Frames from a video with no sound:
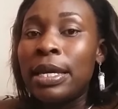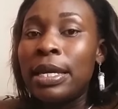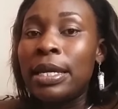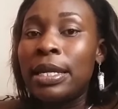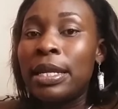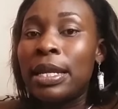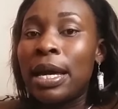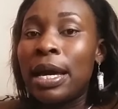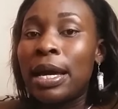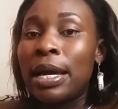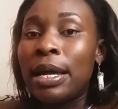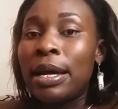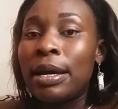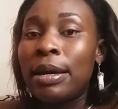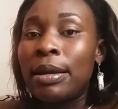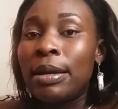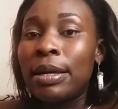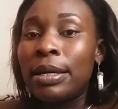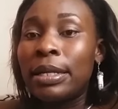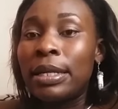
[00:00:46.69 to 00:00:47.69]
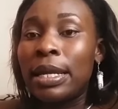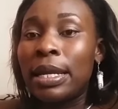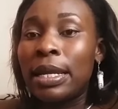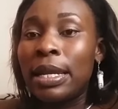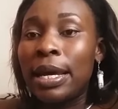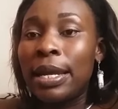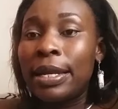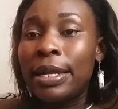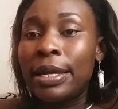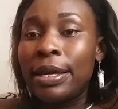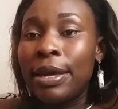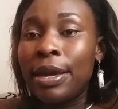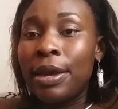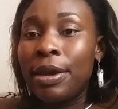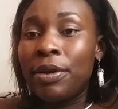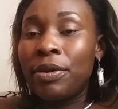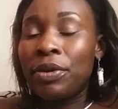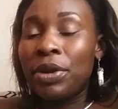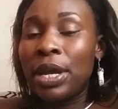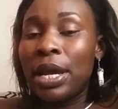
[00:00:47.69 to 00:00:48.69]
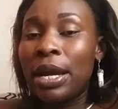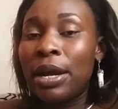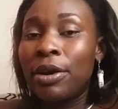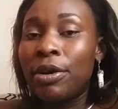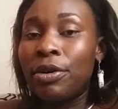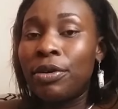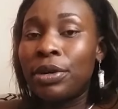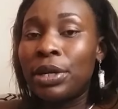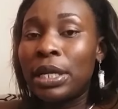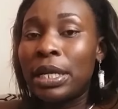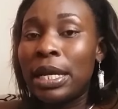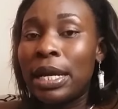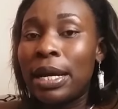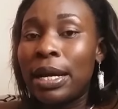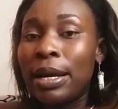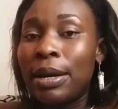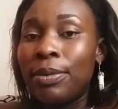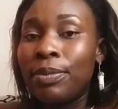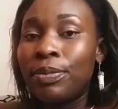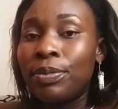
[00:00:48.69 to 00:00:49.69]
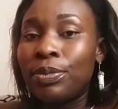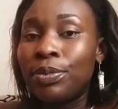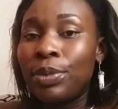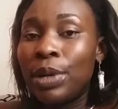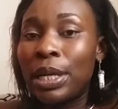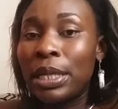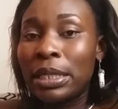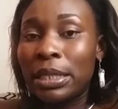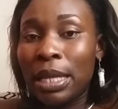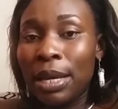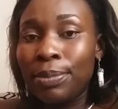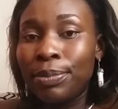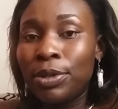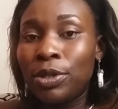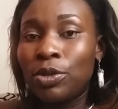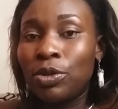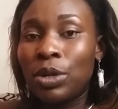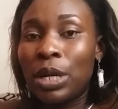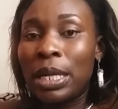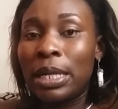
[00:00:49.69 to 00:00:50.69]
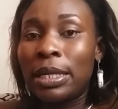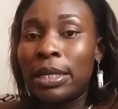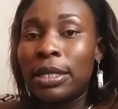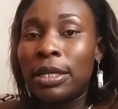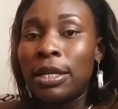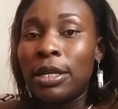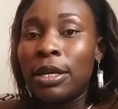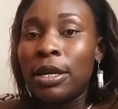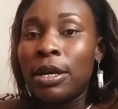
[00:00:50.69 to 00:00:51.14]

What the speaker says: in a learning area or in a substrand.